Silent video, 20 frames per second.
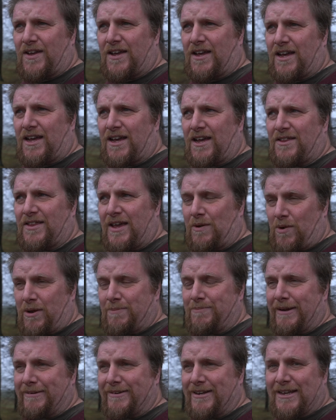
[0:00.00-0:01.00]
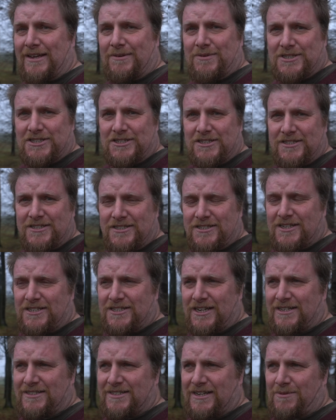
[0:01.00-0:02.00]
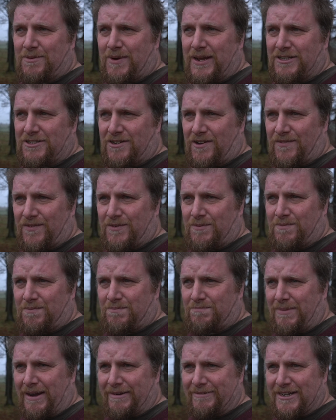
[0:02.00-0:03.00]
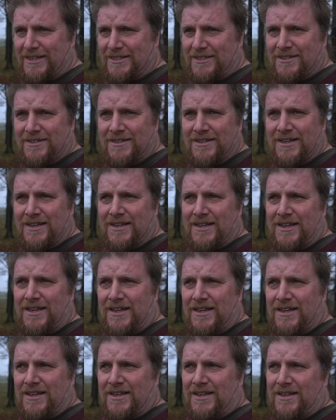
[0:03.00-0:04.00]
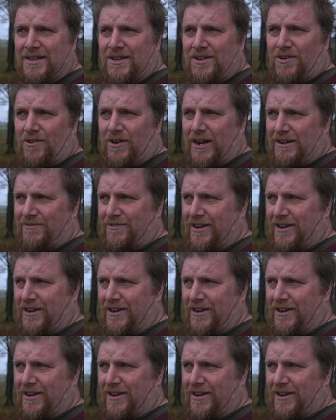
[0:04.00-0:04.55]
They weren't buried here, which suggests they went off and married or had